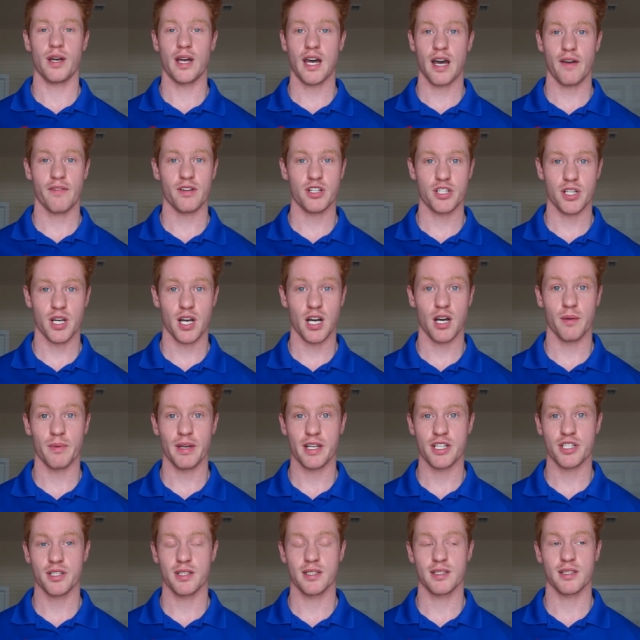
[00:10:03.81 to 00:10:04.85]
have a job.
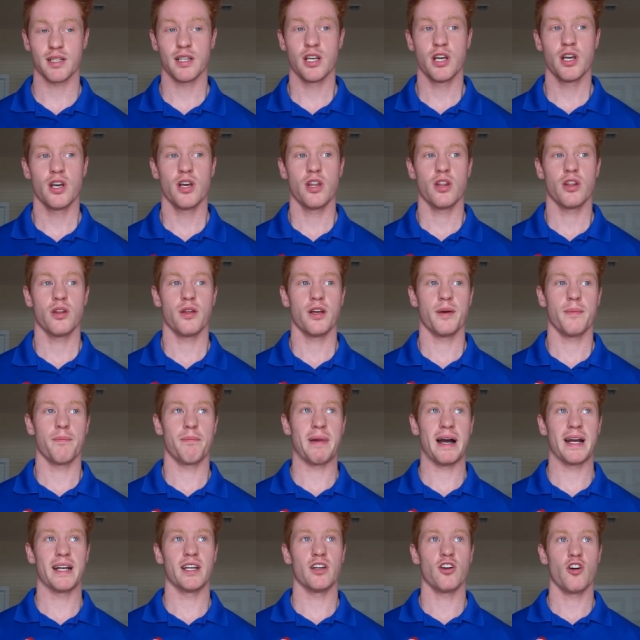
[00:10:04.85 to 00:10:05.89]
It's just
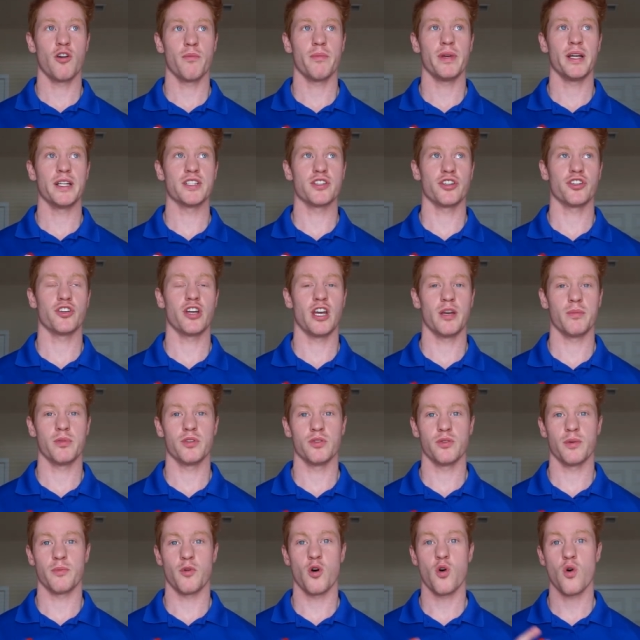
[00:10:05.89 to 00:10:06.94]
by no means are you able
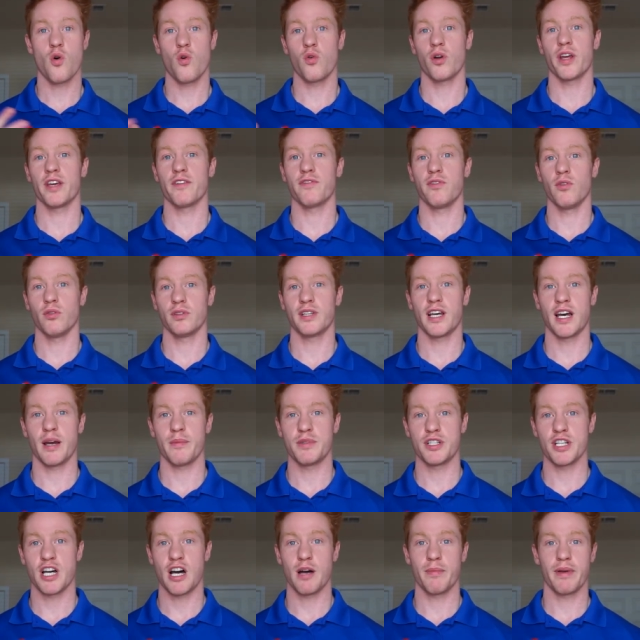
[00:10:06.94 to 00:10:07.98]
to hold a full-time
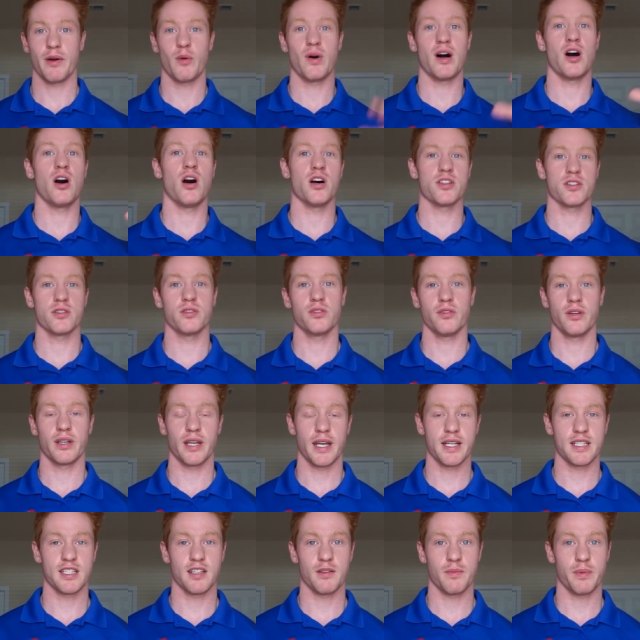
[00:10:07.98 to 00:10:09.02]
job while also doing
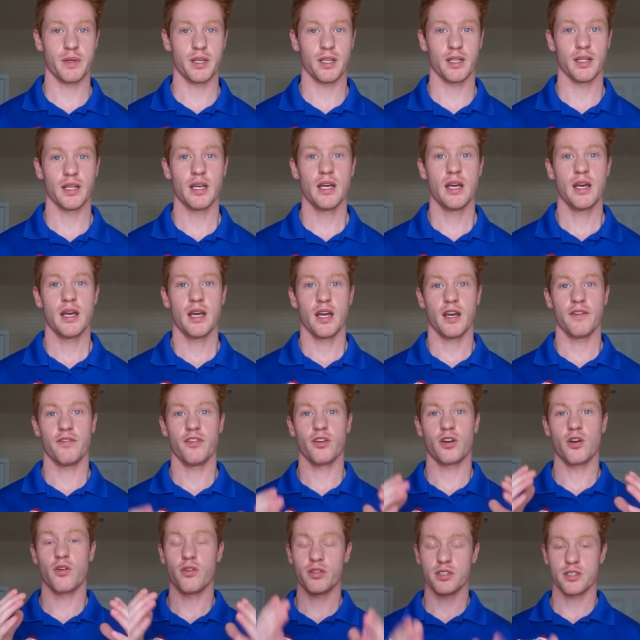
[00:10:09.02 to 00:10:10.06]
A T P. If you're
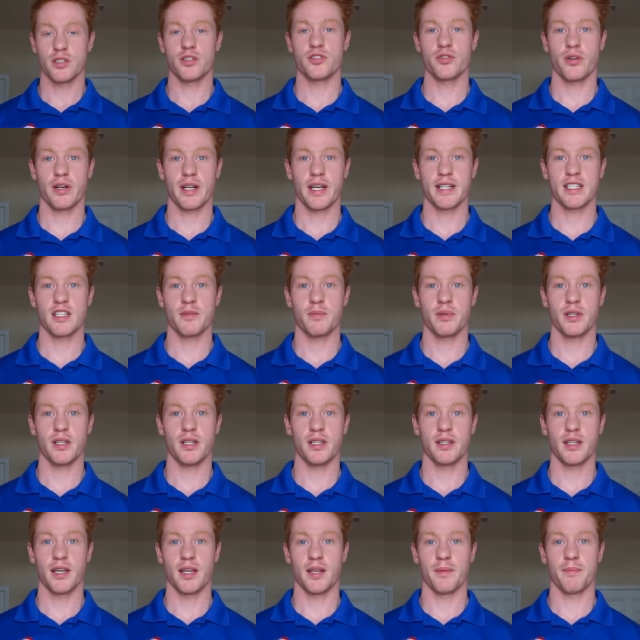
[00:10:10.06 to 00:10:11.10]
going to join A T P,
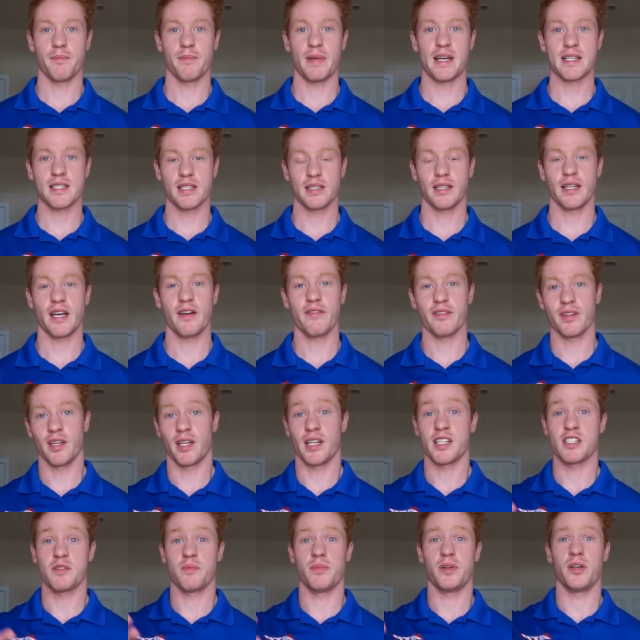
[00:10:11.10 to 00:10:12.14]
then basically everything
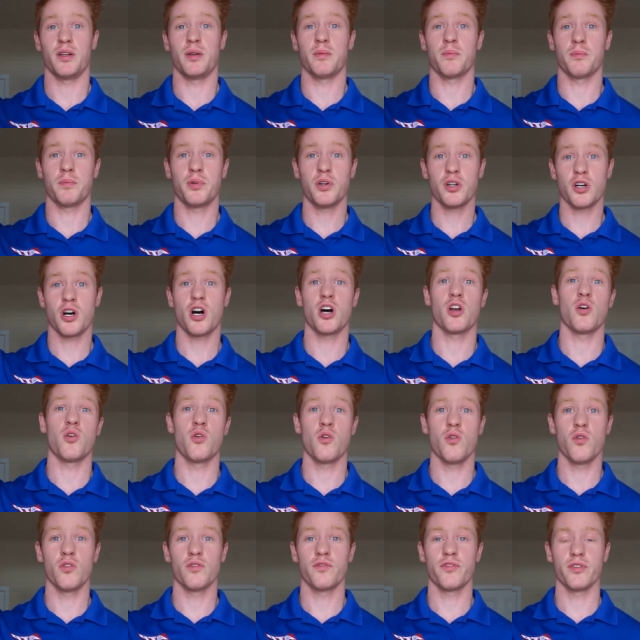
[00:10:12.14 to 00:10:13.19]
is to be put on
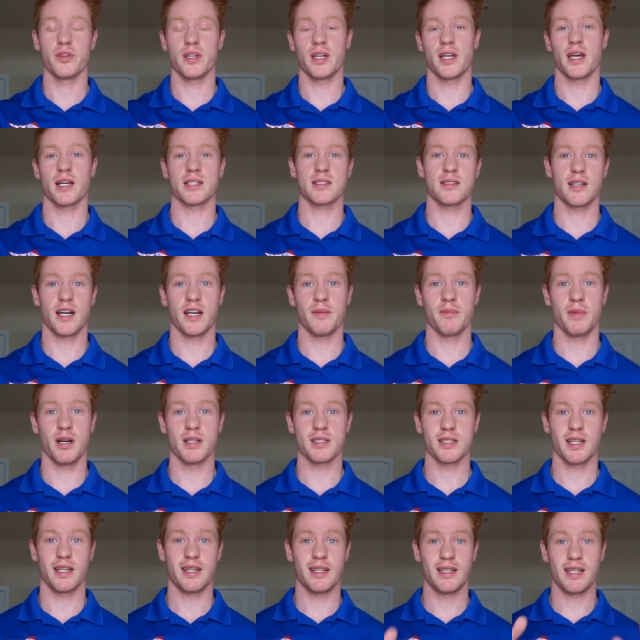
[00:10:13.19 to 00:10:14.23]
hold for the next nine
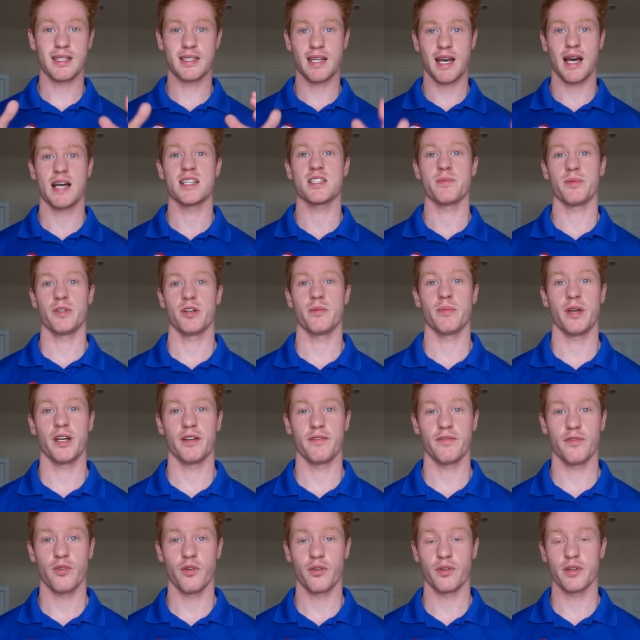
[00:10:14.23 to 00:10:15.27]
months, and this has to be your main
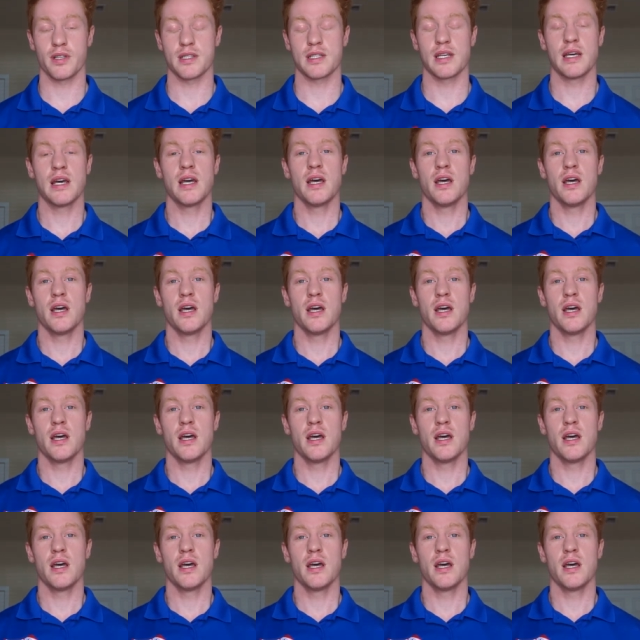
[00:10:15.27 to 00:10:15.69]
focus.